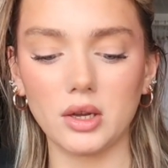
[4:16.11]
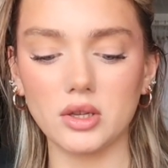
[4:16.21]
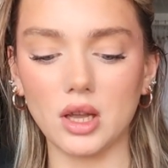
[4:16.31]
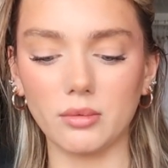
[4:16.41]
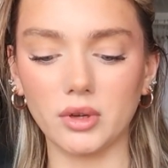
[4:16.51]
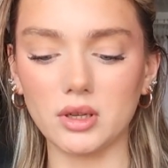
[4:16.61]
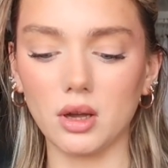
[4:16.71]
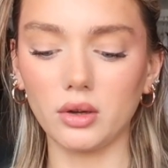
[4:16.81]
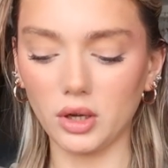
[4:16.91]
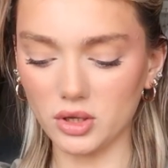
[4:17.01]
So I'm going to,
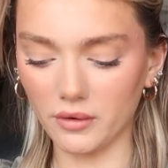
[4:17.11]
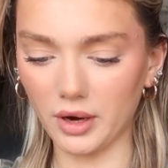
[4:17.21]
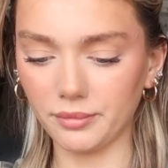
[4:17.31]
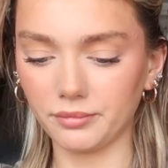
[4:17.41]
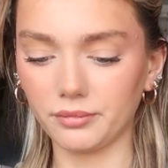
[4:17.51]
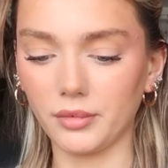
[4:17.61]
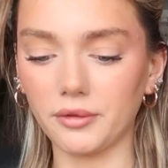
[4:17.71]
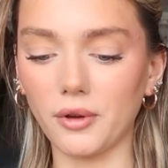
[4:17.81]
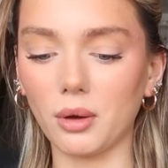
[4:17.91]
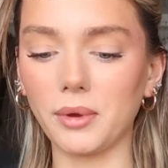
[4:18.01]
oh no sorry, the
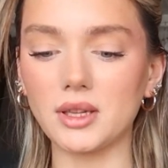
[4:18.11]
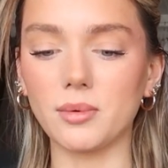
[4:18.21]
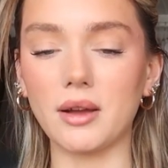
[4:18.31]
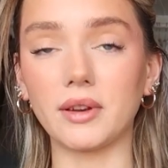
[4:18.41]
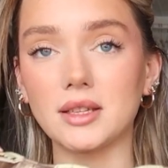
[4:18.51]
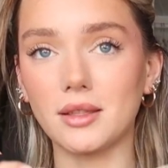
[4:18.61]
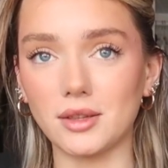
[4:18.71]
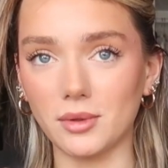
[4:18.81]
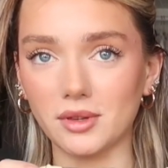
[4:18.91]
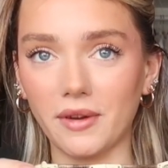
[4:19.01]
4-piece weft, I said
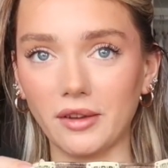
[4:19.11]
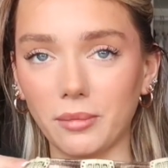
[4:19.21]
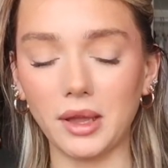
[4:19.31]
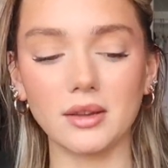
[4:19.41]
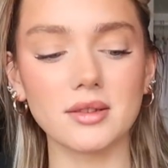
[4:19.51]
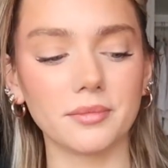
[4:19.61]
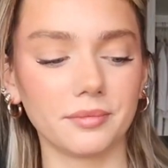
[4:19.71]
this was a 5-piece.